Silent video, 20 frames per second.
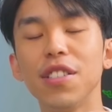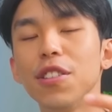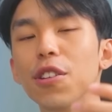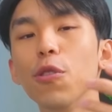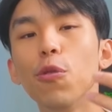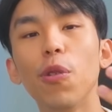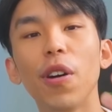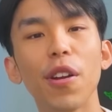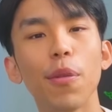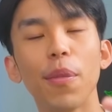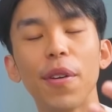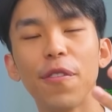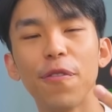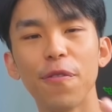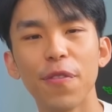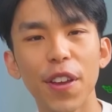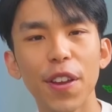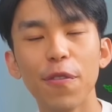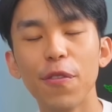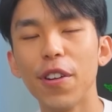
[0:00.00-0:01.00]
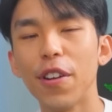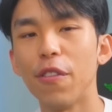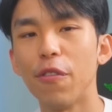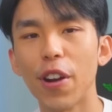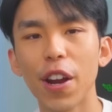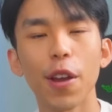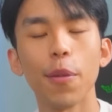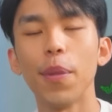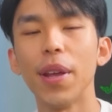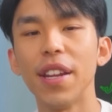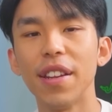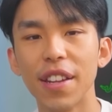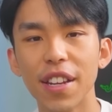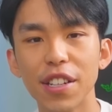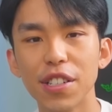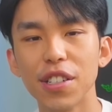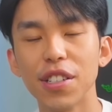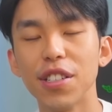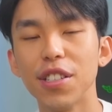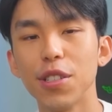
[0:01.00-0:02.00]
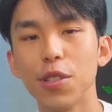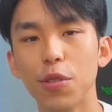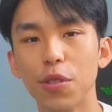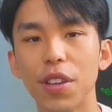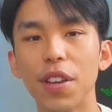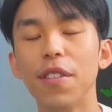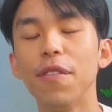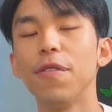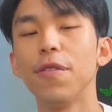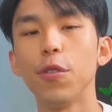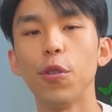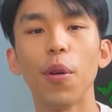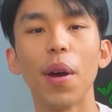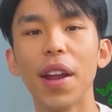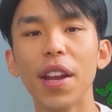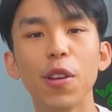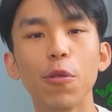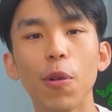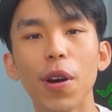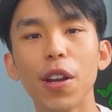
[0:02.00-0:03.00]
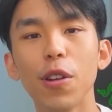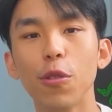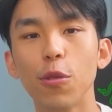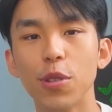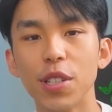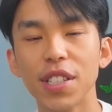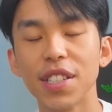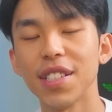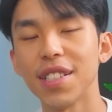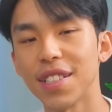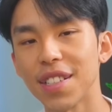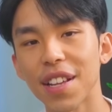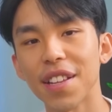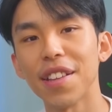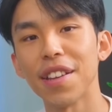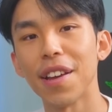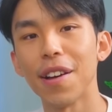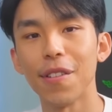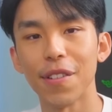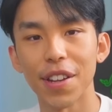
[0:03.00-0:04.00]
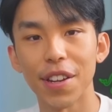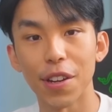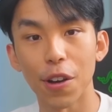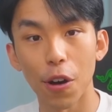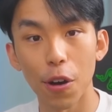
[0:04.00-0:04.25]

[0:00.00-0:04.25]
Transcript: still one of my favorite recommendations to give to anyone who just starting out in the